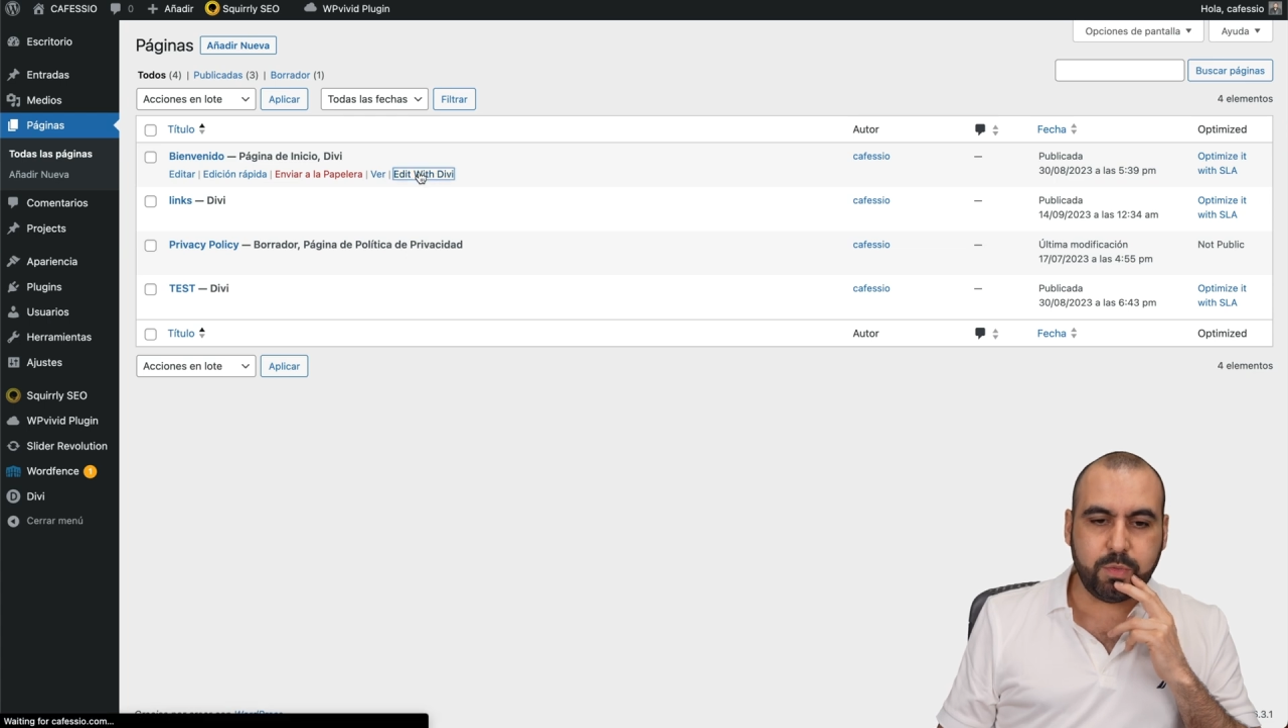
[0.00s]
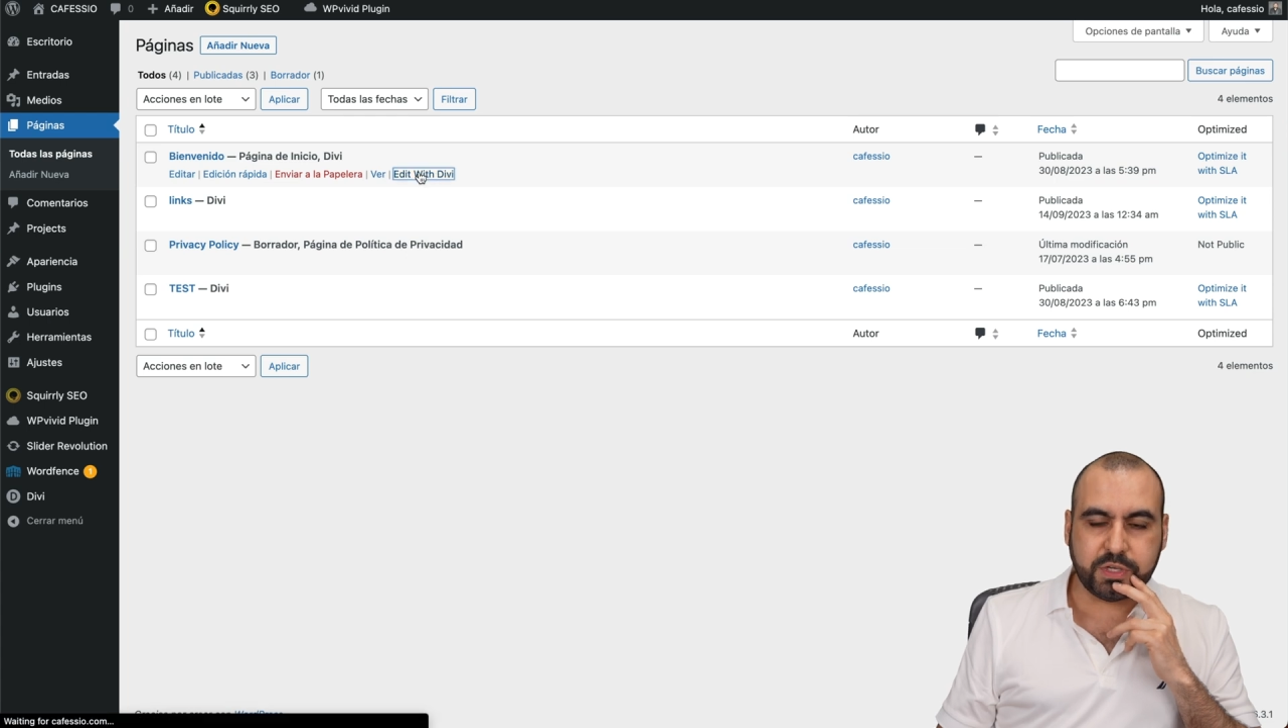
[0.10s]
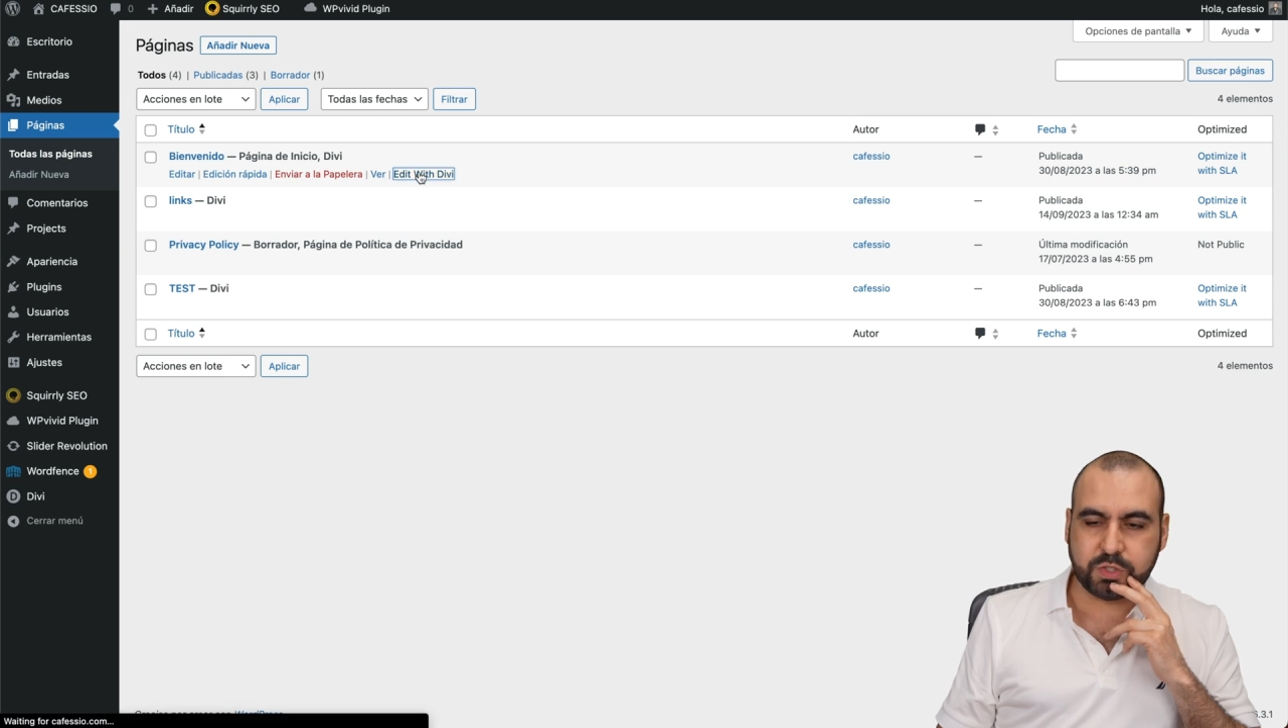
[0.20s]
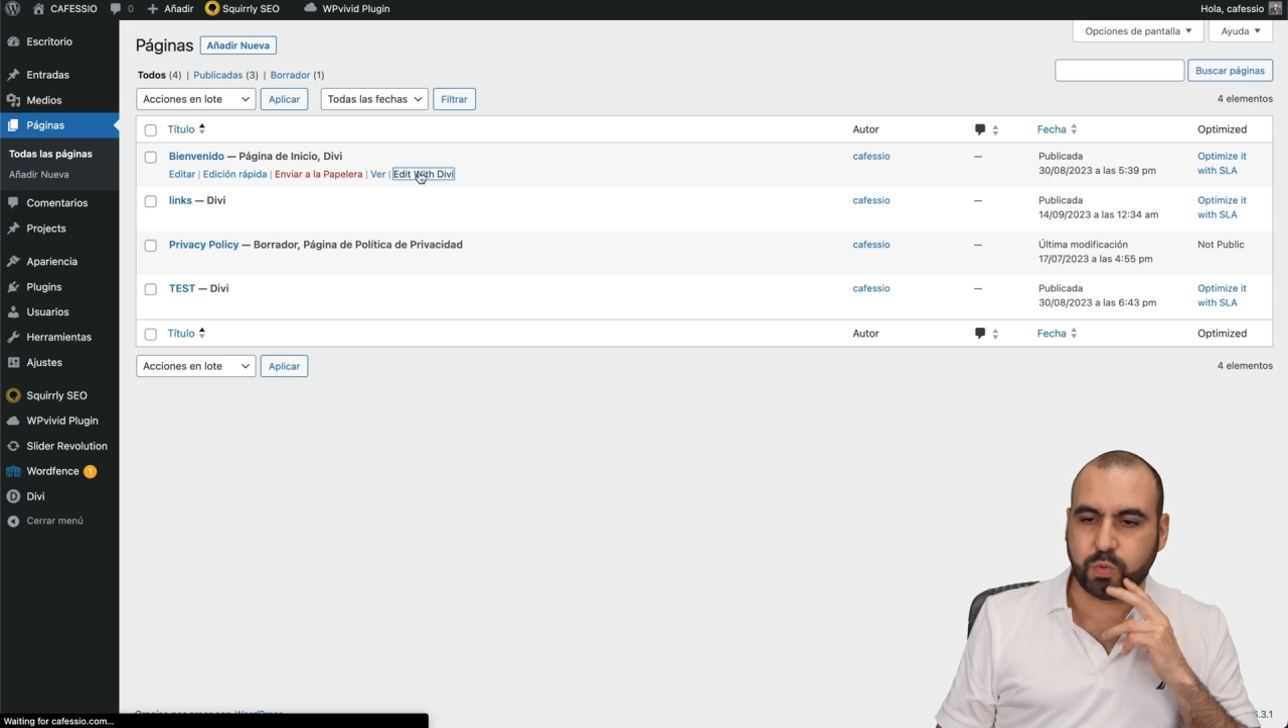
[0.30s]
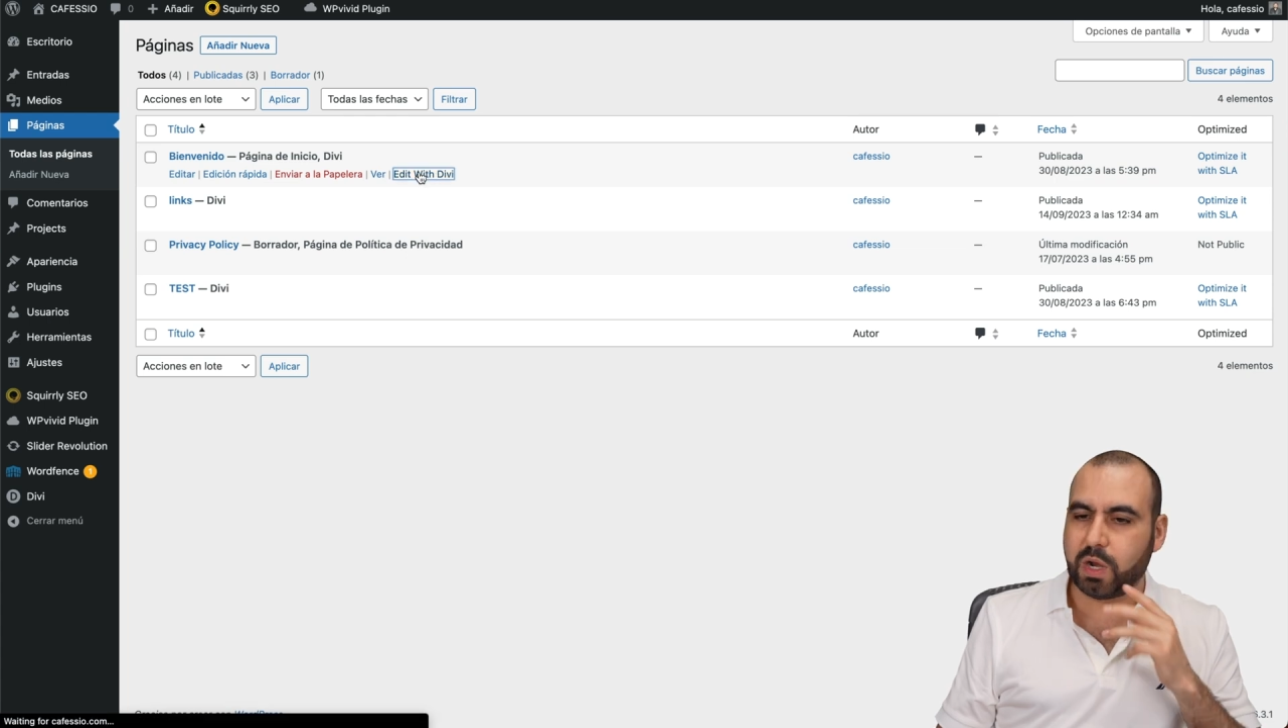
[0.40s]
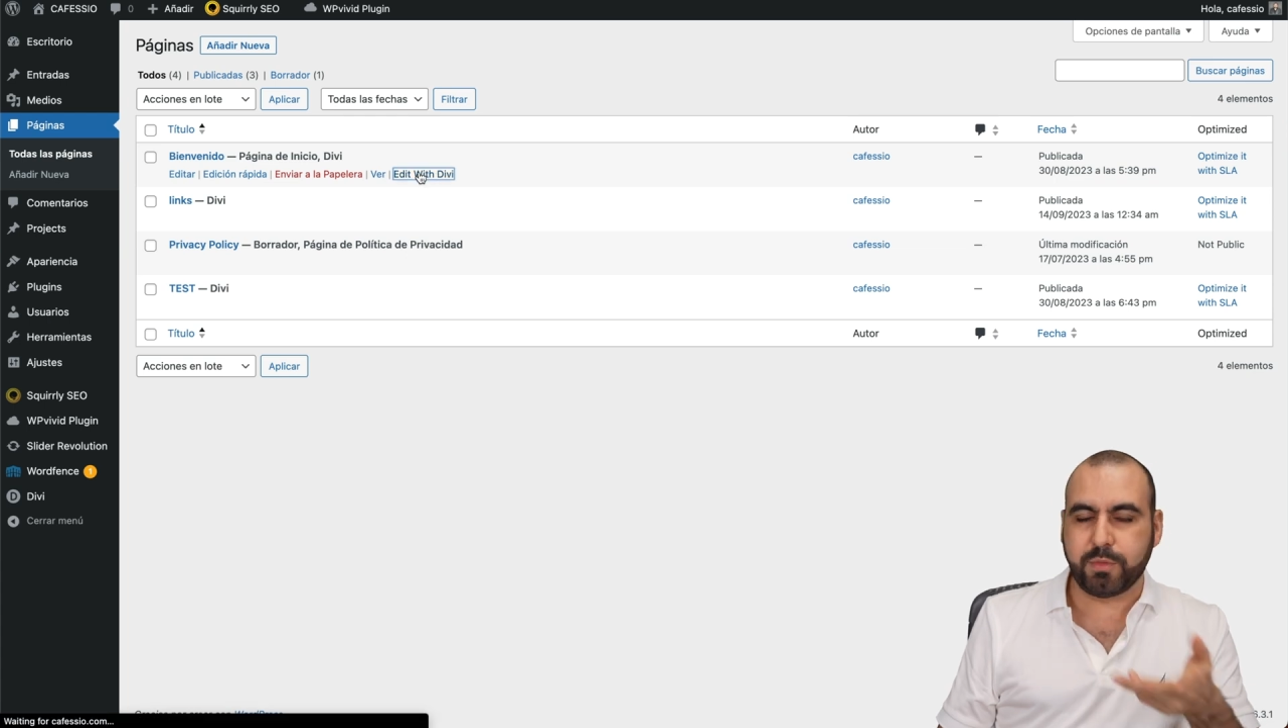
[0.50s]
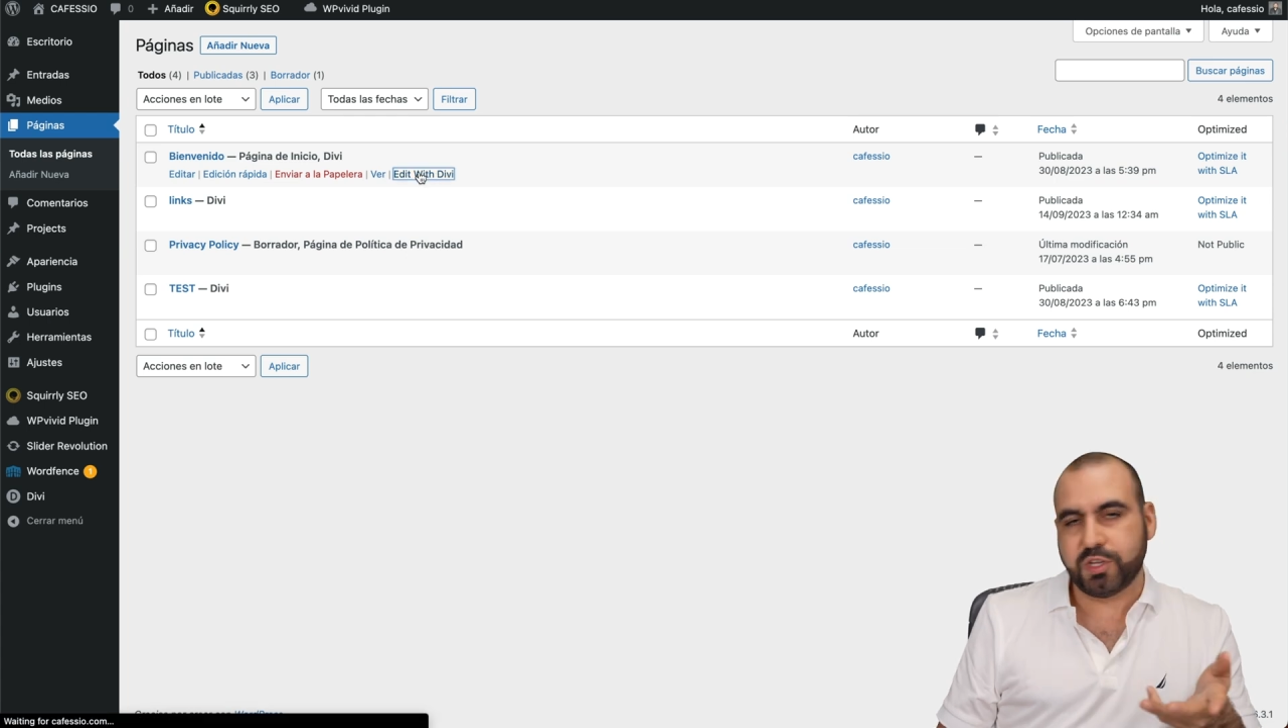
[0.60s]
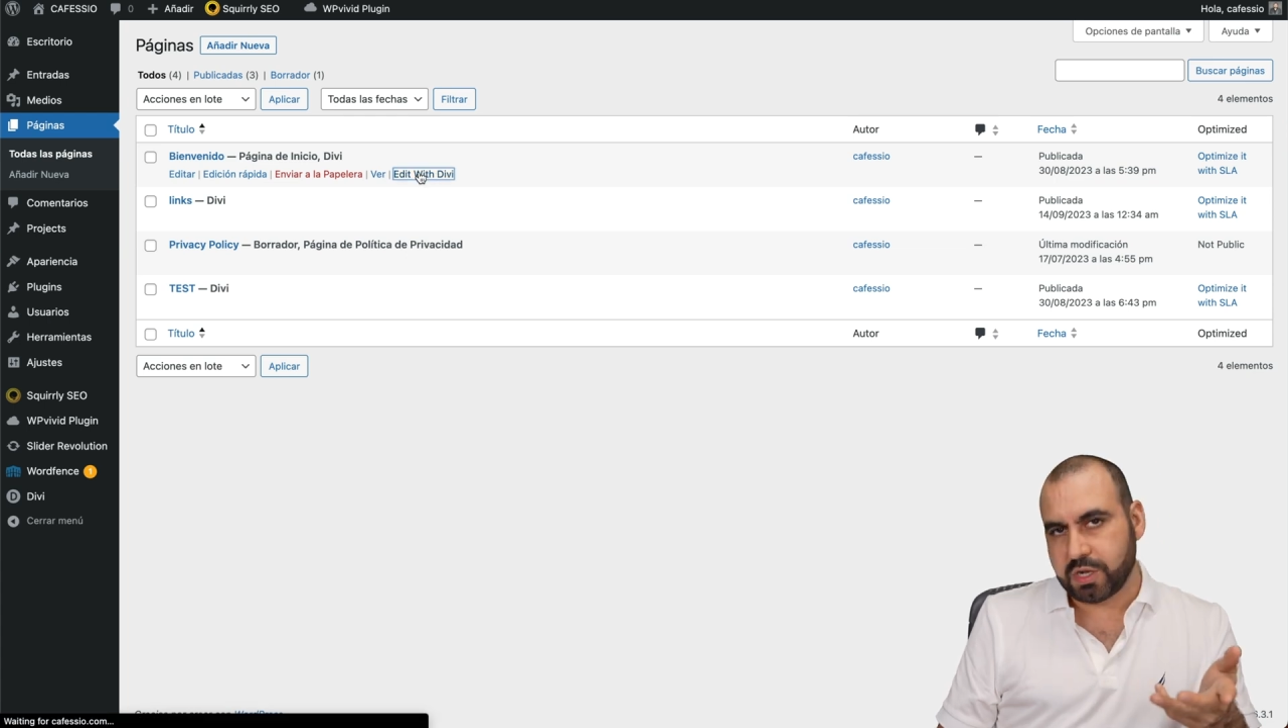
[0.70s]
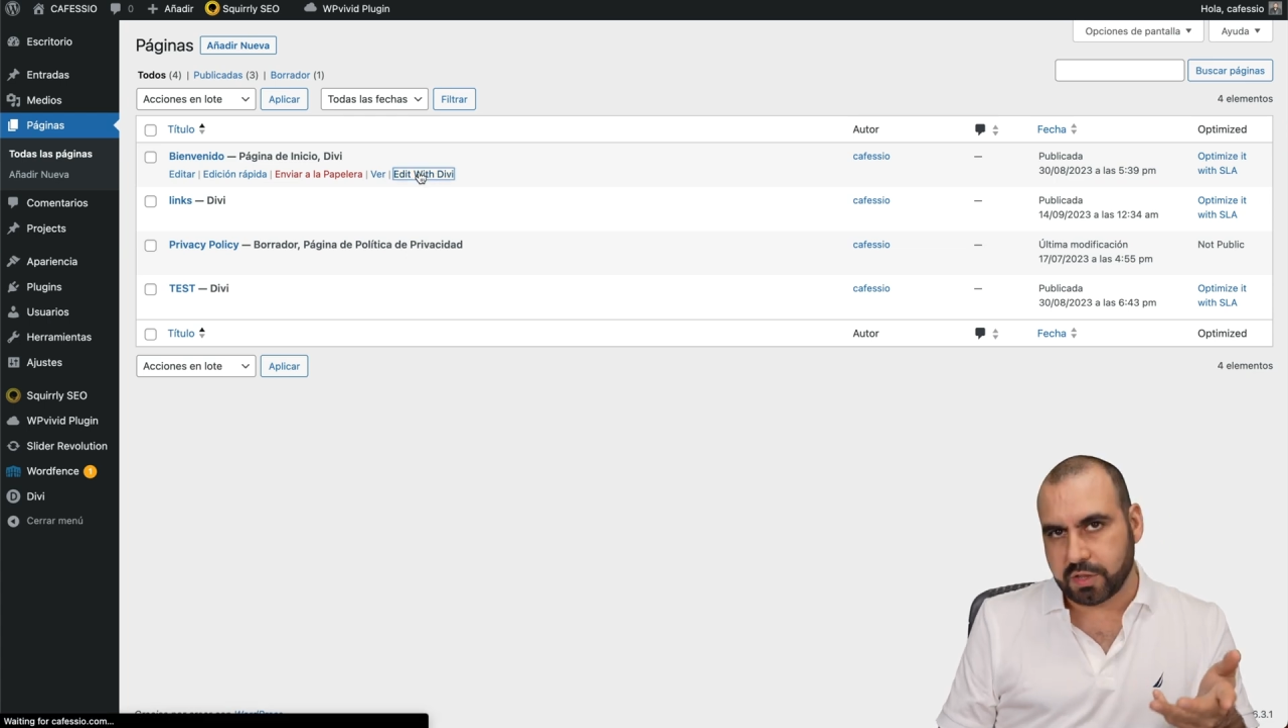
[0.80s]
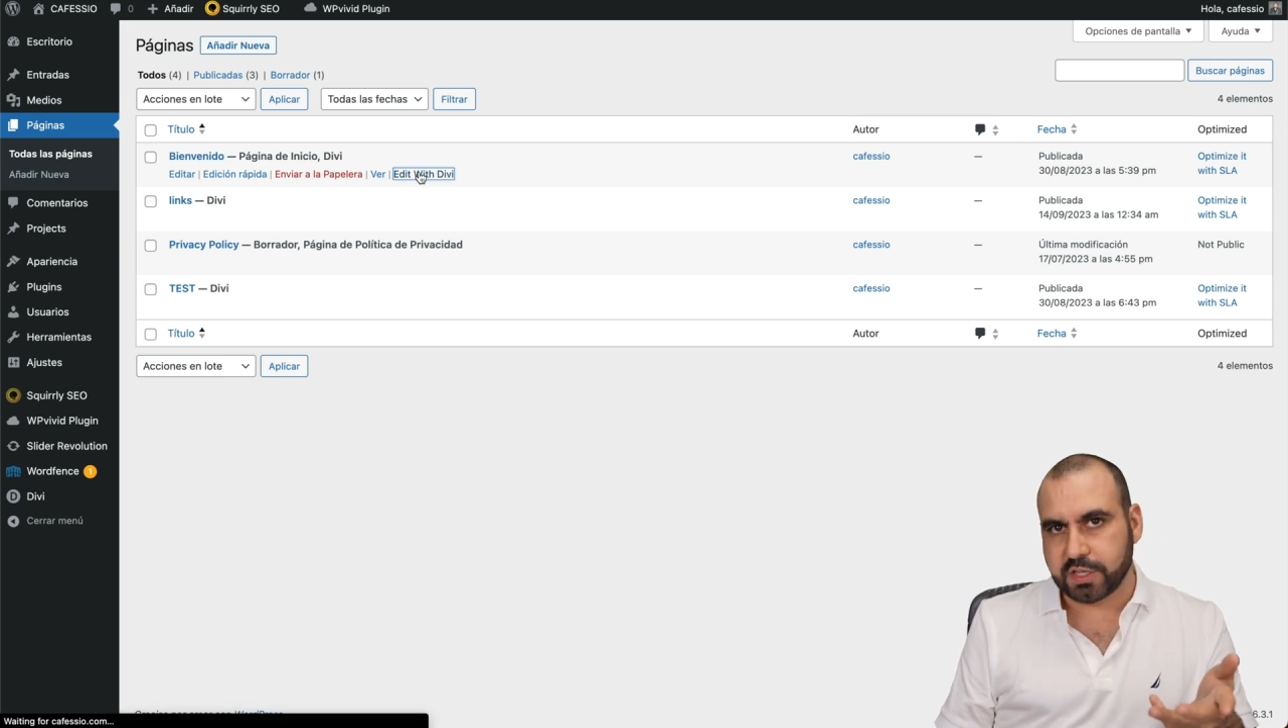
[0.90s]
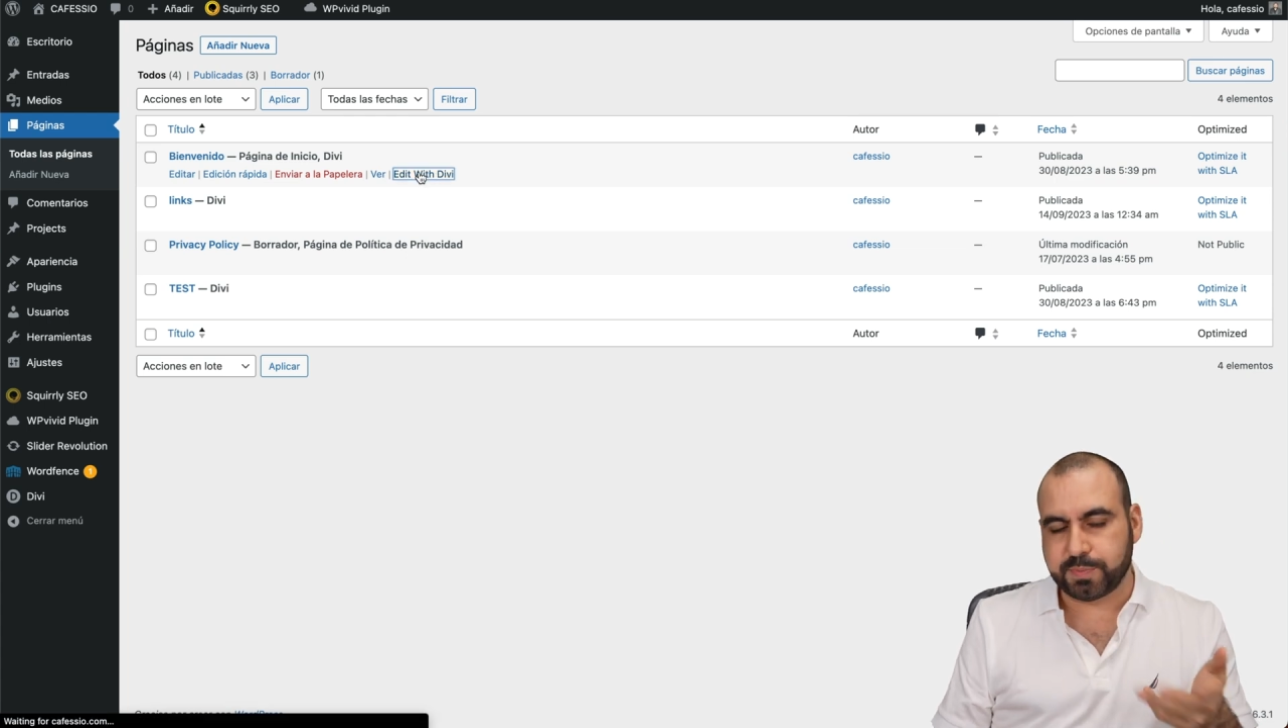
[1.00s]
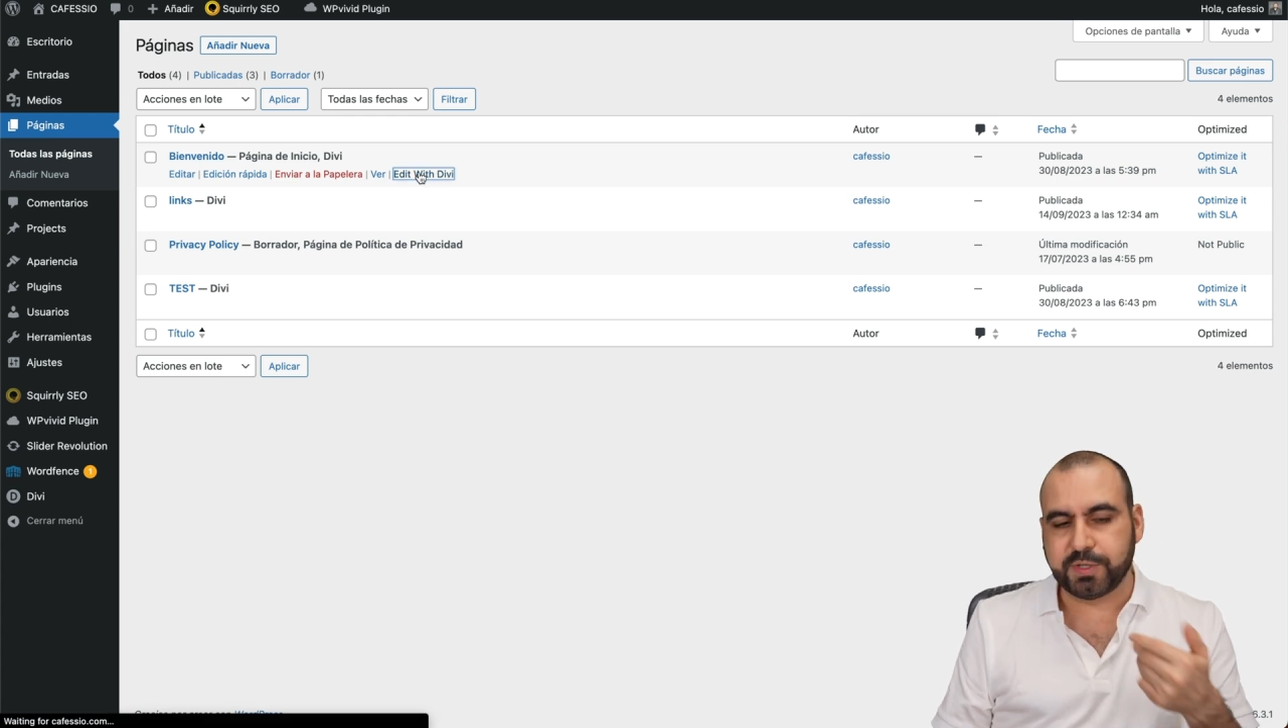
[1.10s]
which is what I'm using on this